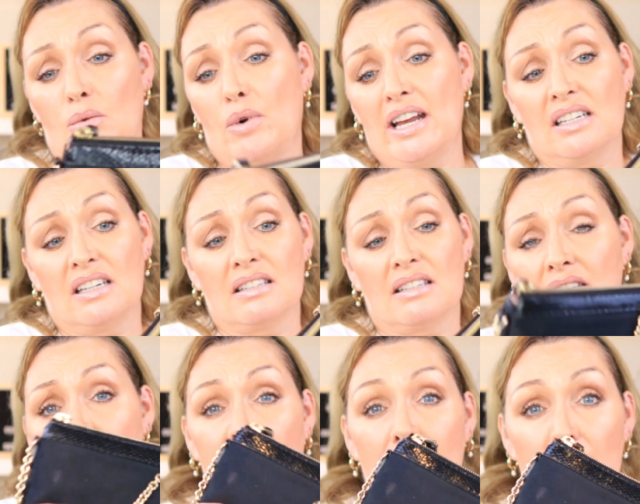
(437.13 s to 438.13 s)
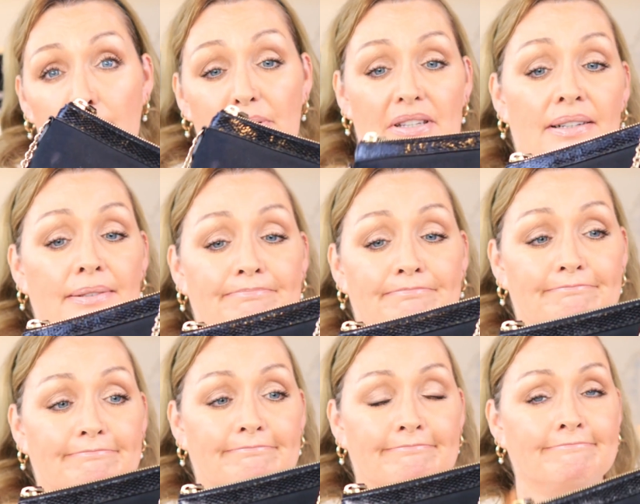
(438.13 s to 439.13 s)
weddings, nightclubs.
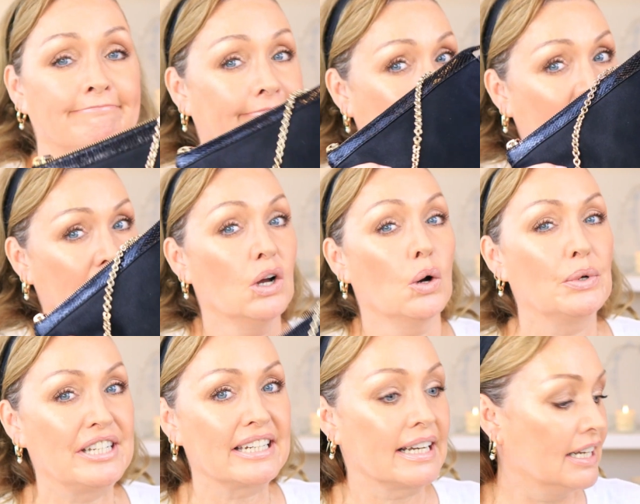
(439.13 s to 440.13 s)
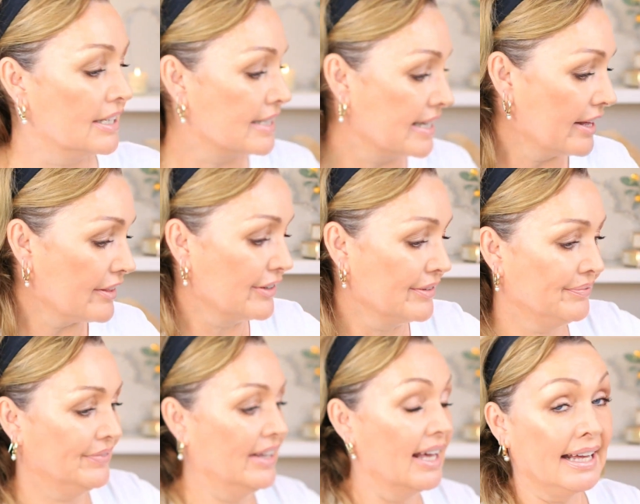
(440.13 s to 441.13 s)
We did a lot together.
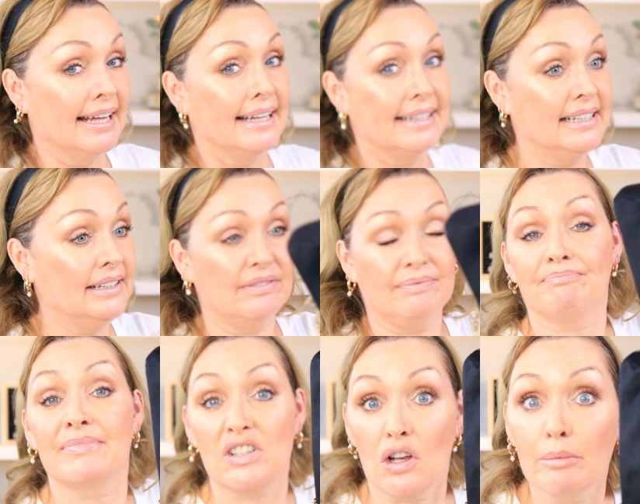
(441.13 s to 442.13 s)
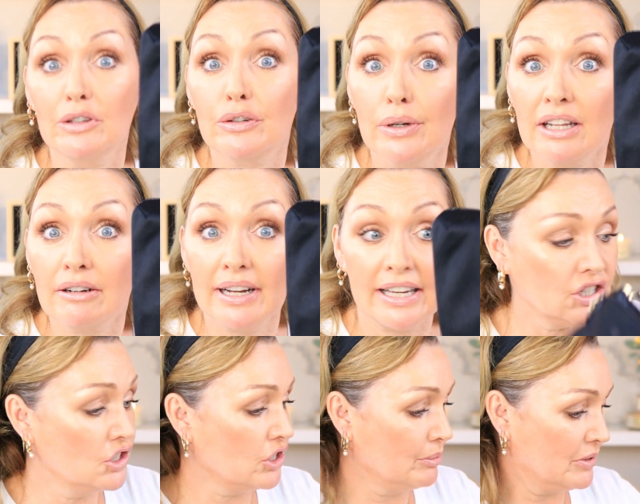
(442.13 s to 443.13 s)
You saw me through a lot of
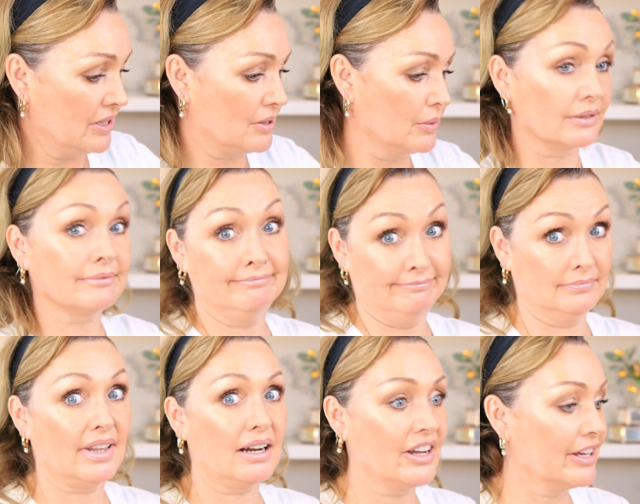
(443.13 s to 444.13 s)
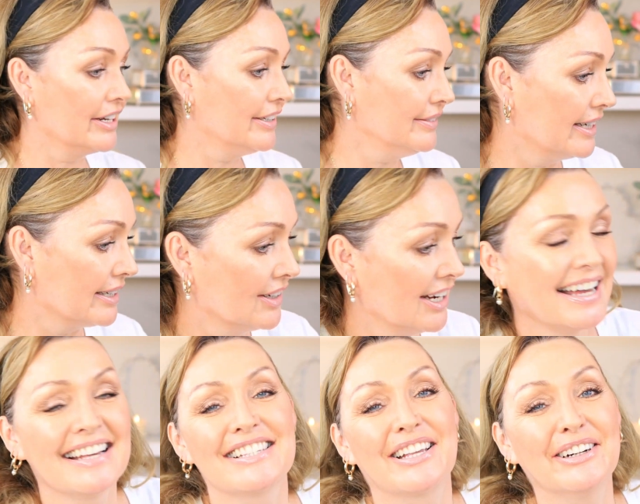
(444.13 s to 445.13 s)
relationships, this one. There you go now.
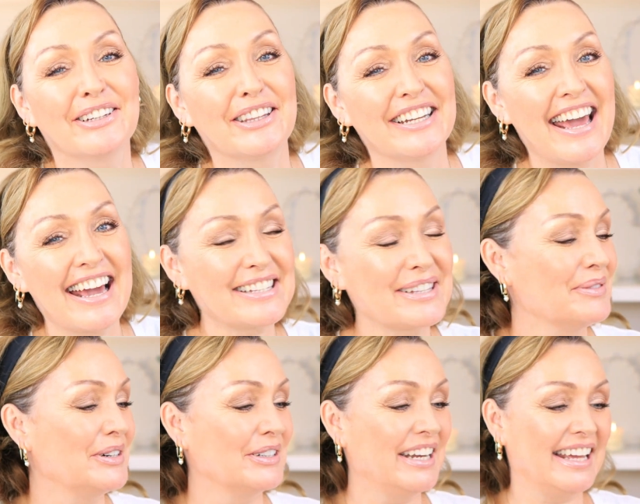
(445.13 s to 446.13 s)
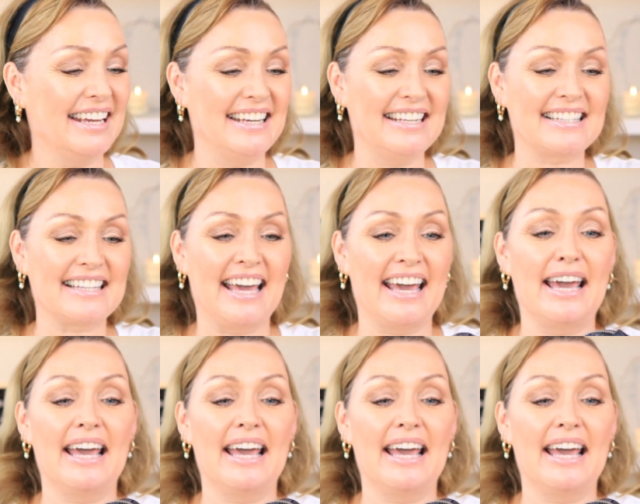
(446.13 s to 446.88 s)
So the next one is